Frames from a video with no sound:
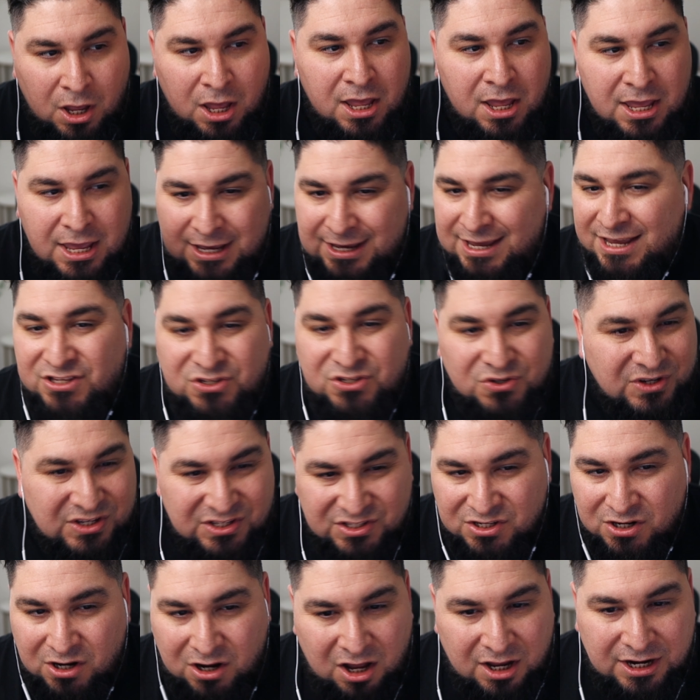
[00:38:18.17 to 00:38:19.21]
in case you get stuck
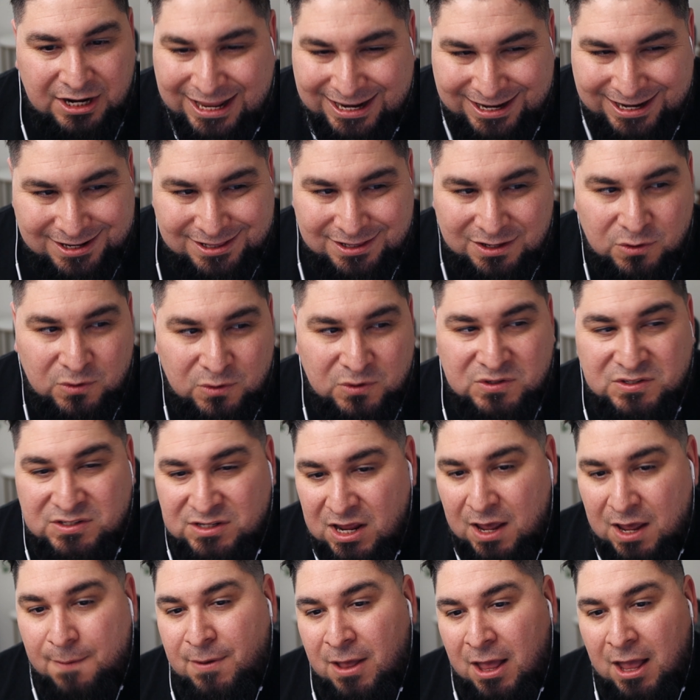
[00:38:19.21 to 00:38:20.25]
on any little
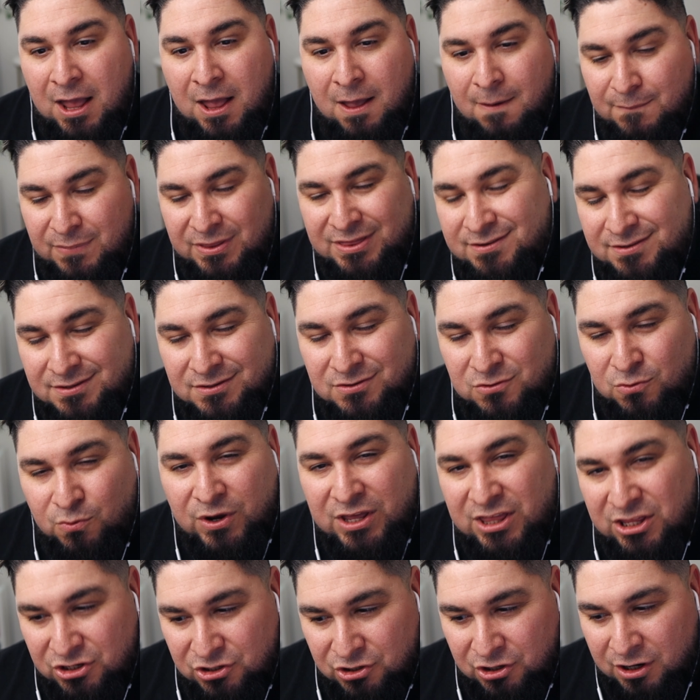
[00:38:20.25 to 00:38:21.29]
step. But this is the way that
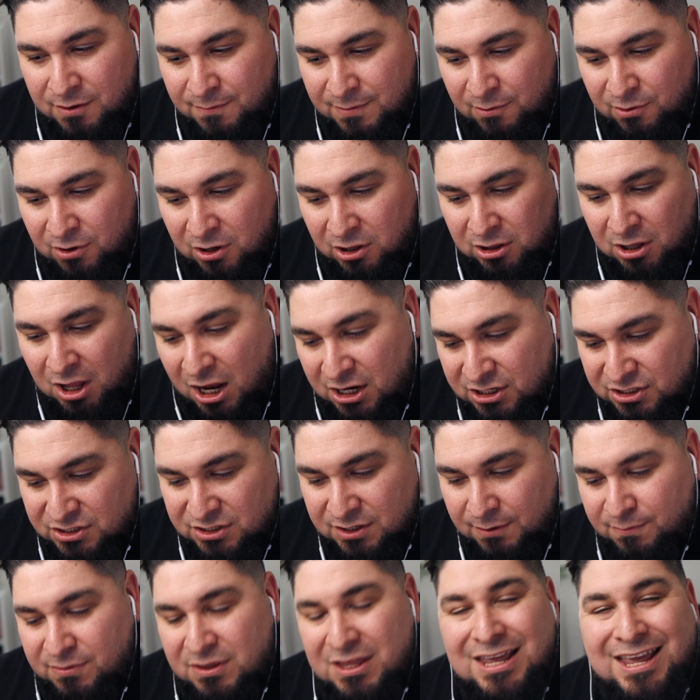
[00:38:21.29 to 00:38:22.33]
you're going to be able to launch
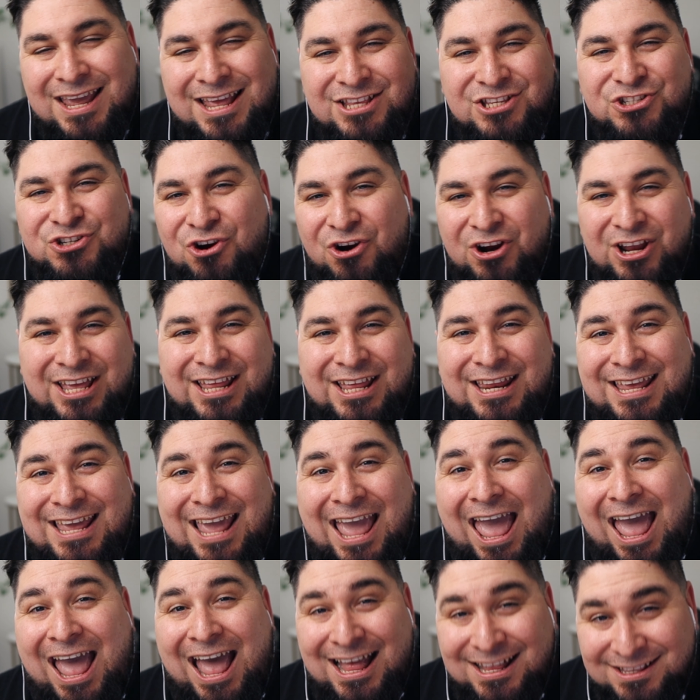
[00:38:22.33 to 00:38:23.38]
something and start getting
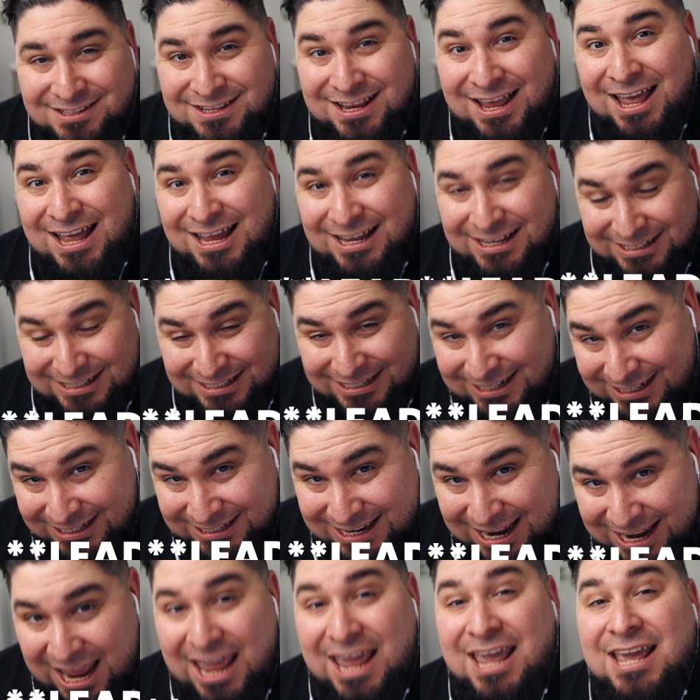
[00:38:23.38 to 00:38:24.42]
ads
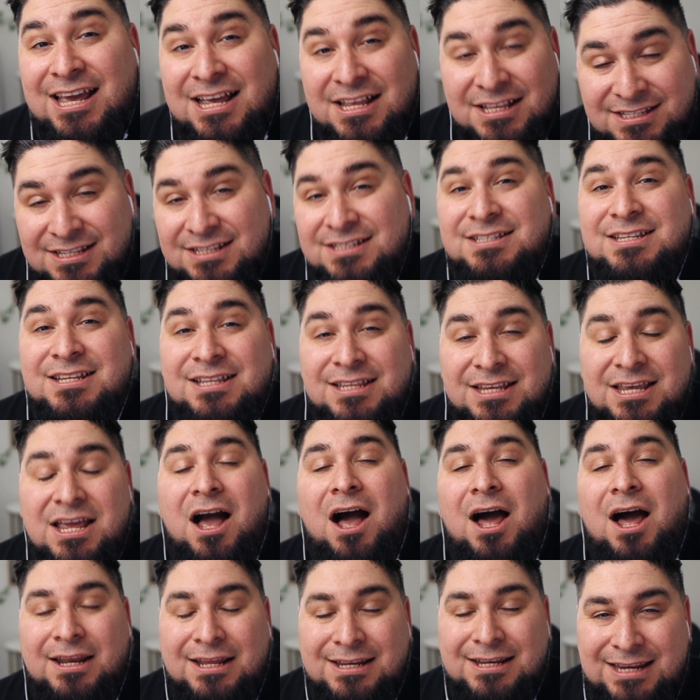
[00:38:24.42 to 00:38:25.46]
today consistently on
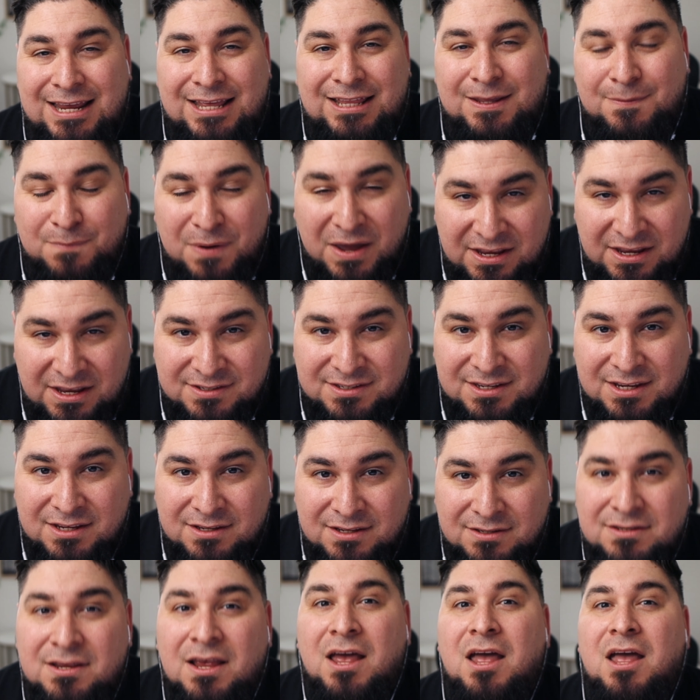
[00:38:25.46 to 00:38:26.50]
a daily basis.
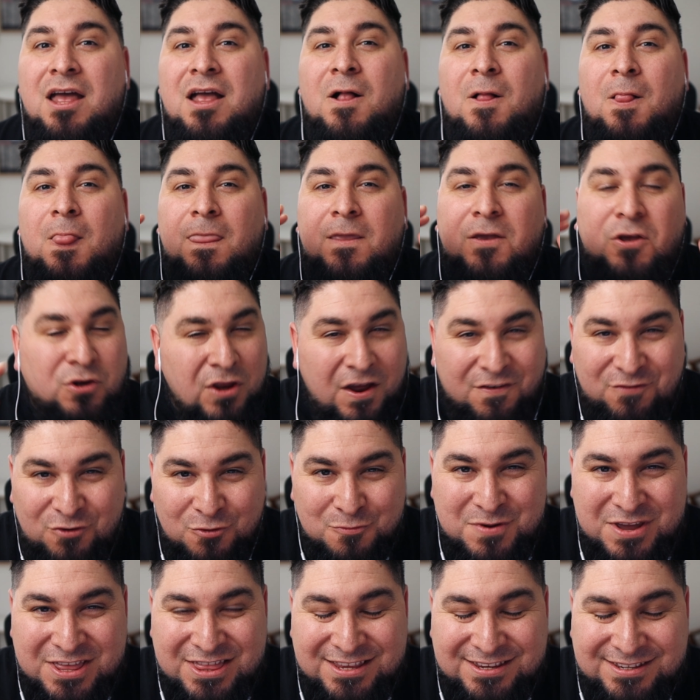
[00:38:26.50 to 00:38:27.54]
You'll never be
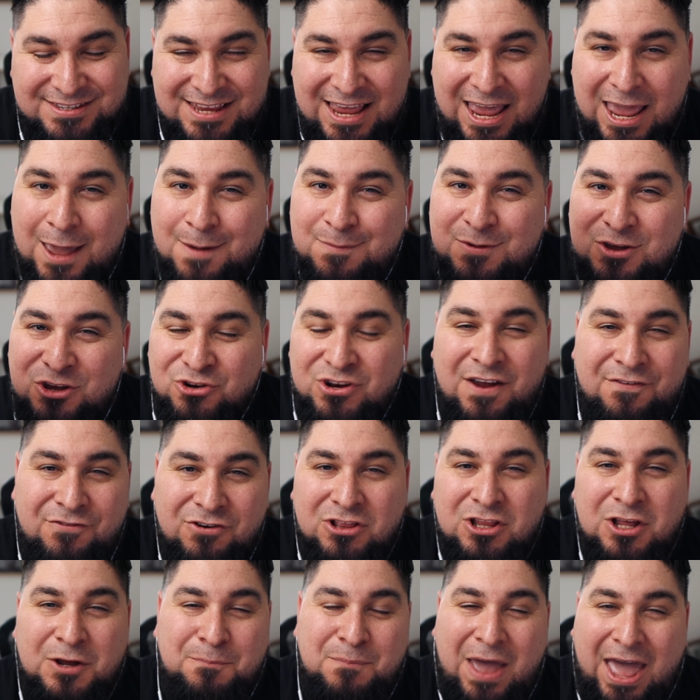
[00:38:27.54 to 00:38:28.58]
the same. You'll never look
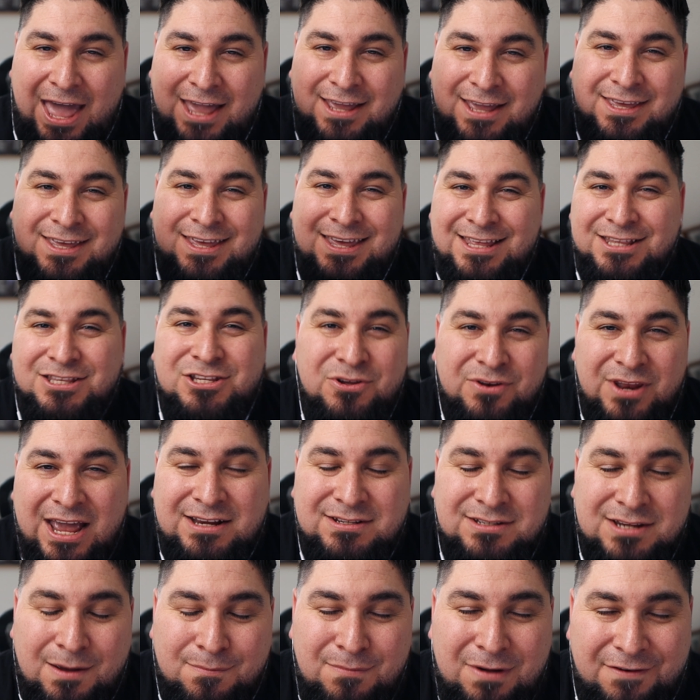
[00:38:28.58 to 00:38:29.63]
back. Until next
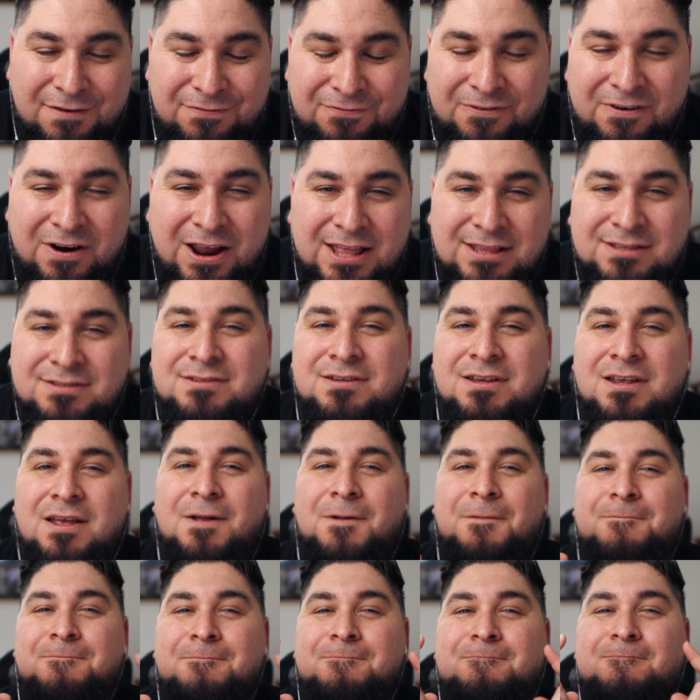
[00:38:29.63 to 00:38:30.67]
time, my friends.
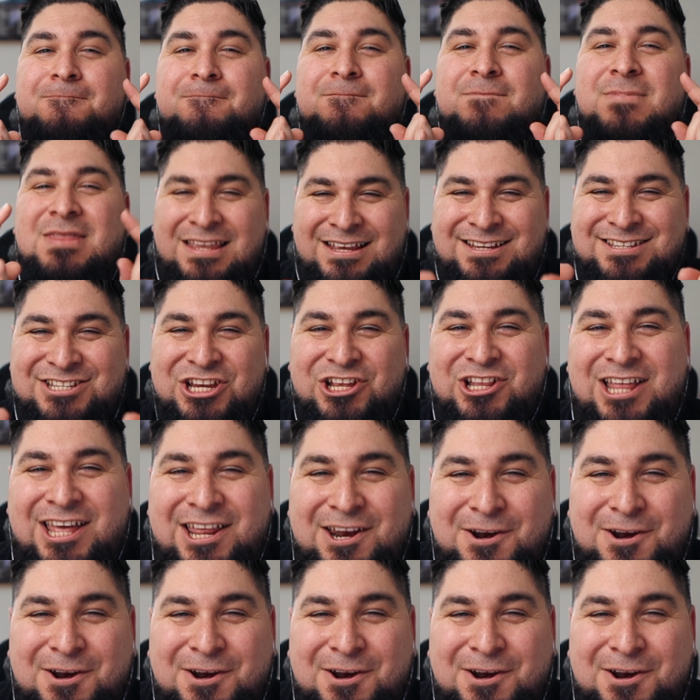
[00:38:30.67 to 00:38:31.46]
See you later.